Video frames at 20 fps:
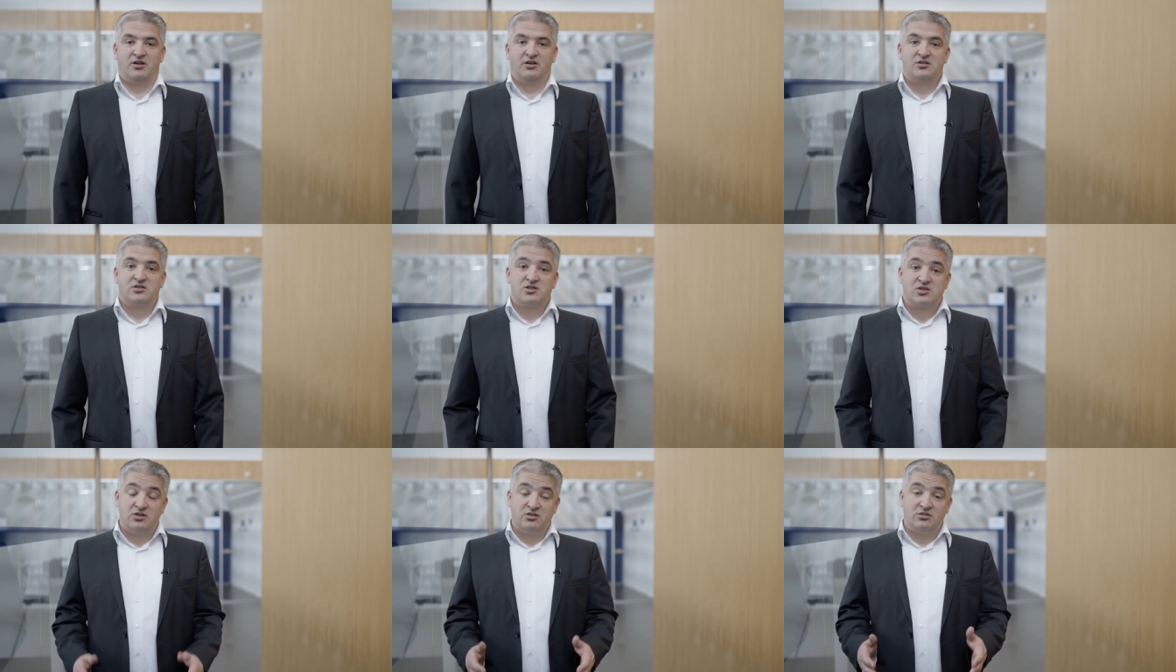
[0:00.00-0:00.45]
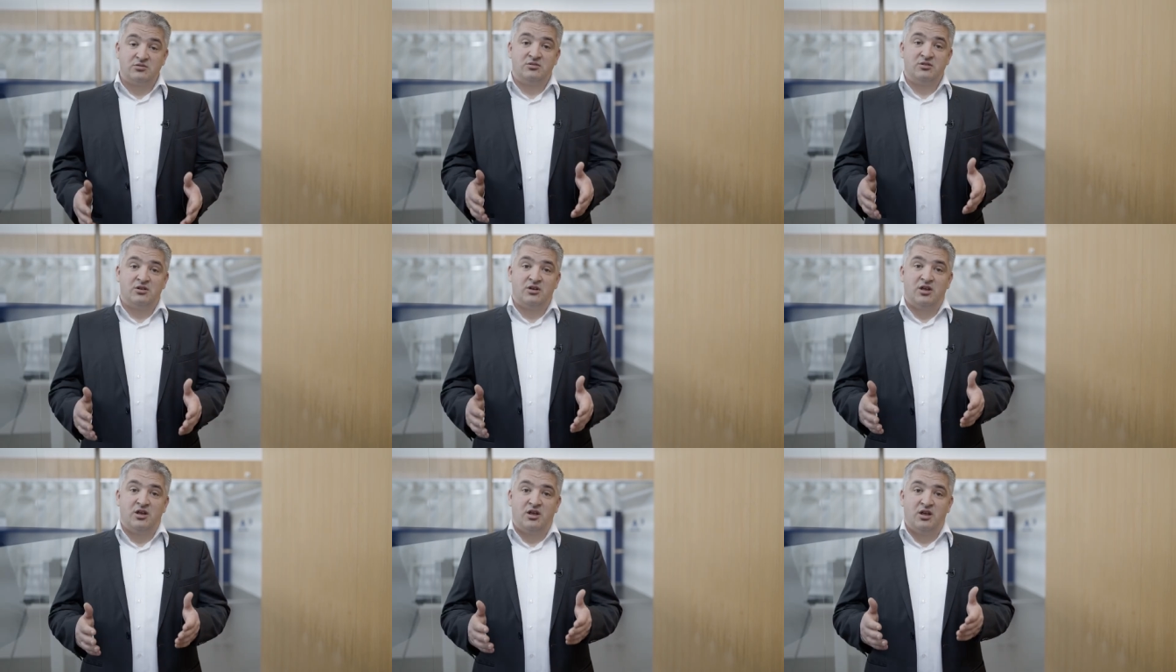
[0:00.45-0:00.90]
So,
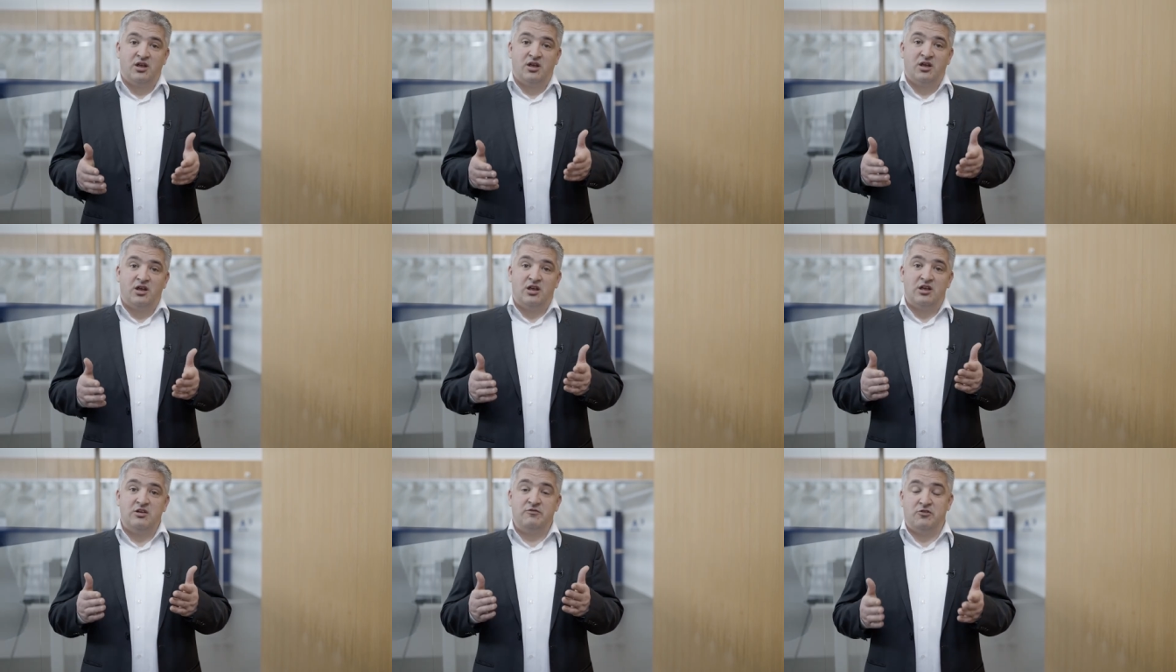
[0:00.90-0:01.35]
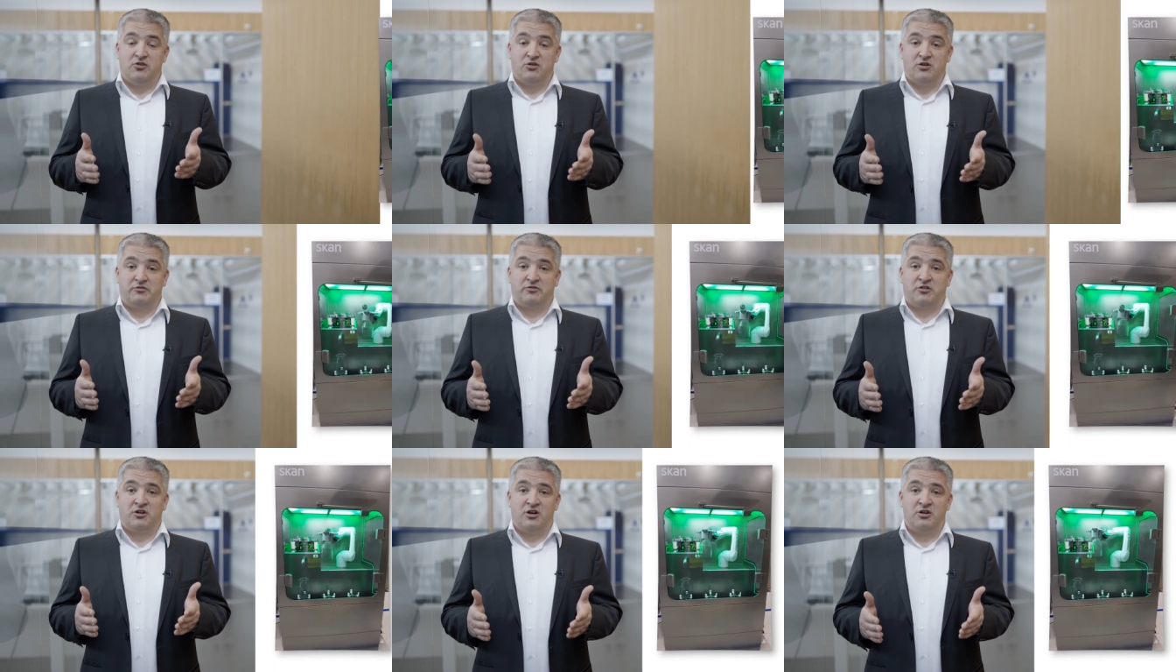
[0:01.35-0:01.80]
if you
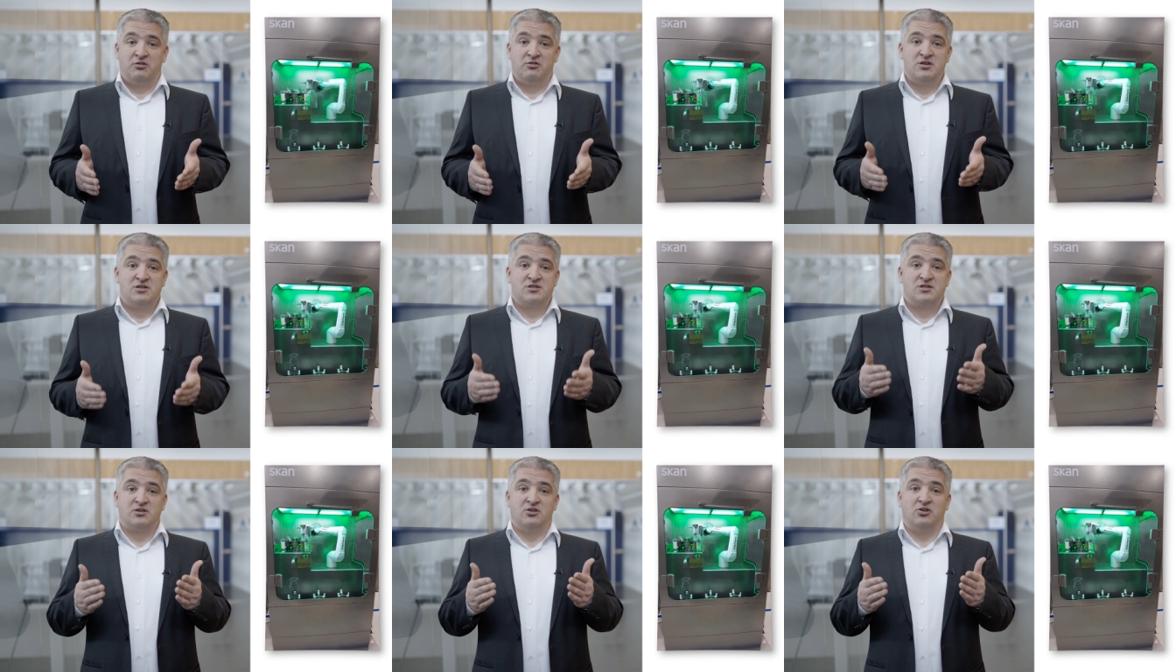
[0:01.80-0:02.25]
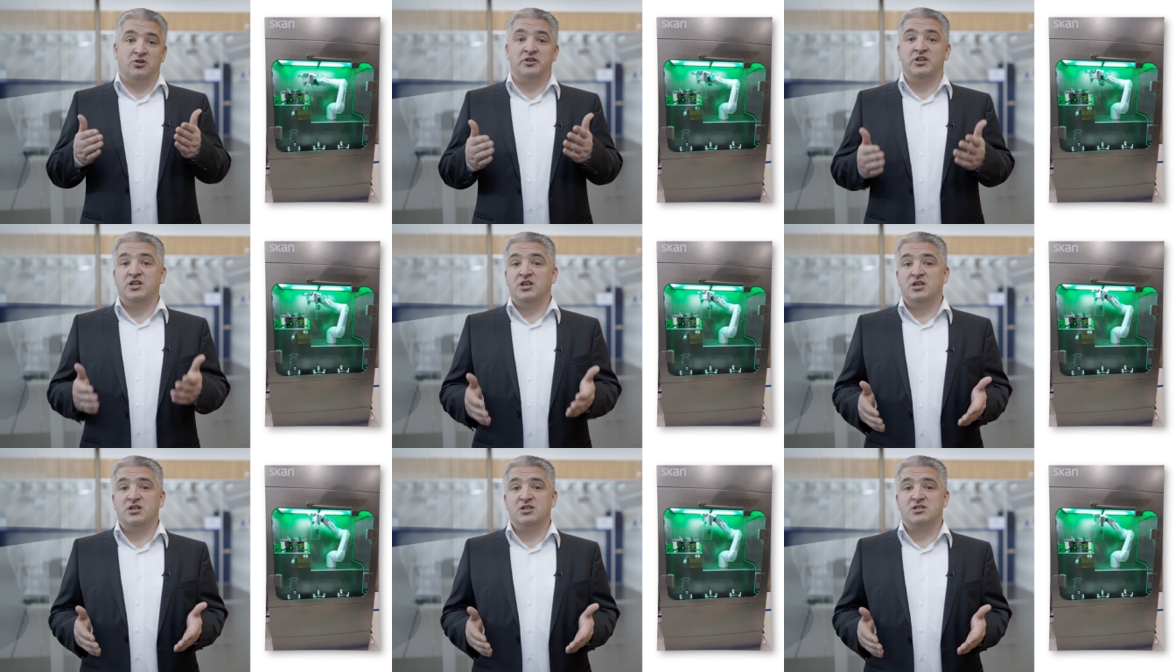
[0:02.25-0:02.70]
have queries or
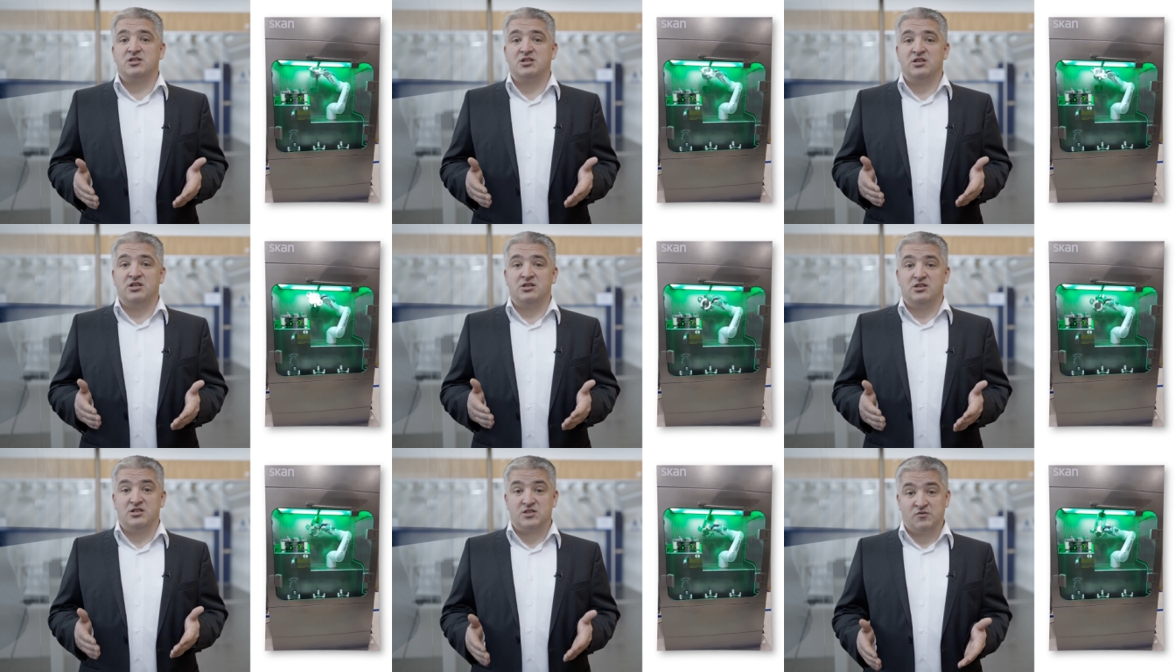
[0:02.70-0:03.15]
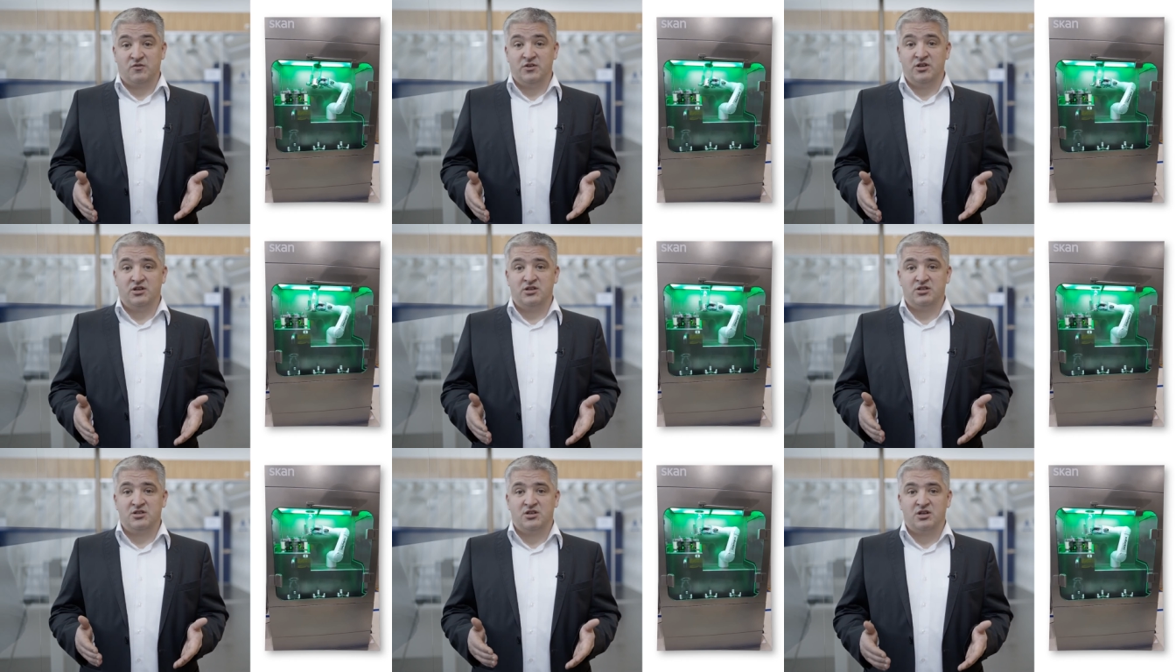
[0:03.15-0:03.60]
needs in this
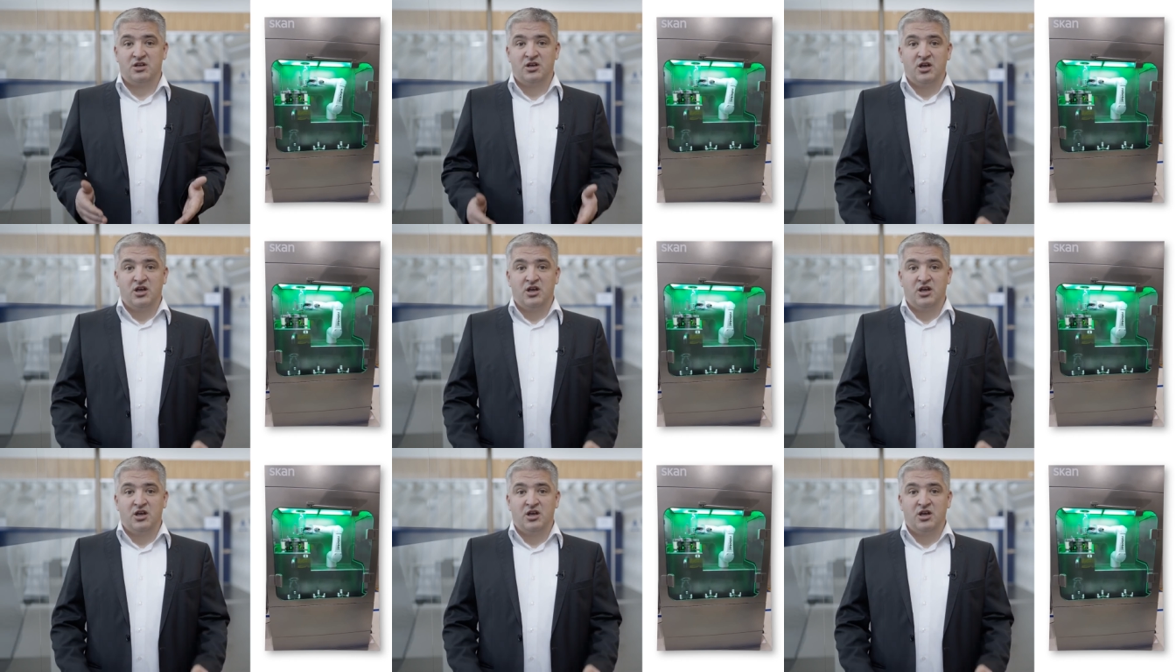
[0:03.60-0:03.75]
field,